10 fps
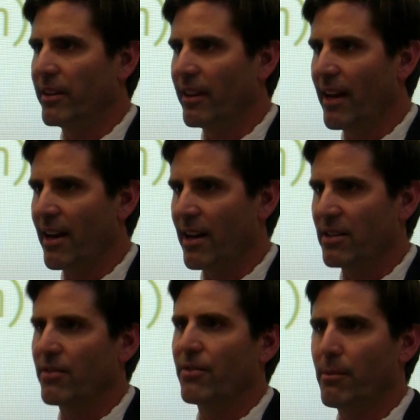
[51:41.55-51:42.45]
on
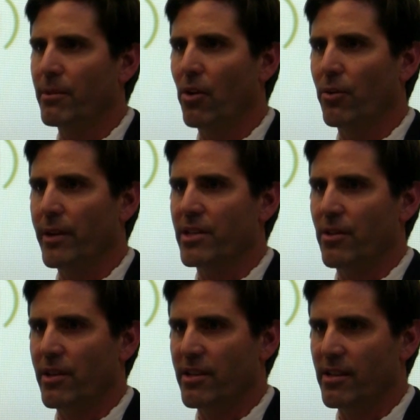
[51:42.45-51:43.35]
land from known
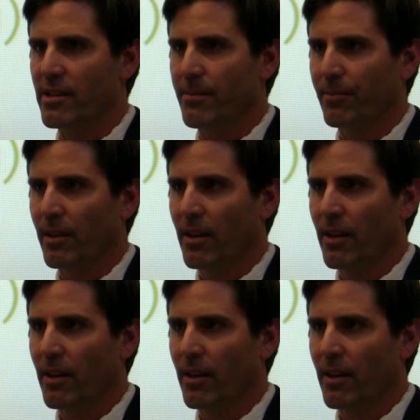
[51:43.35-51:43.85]
resources,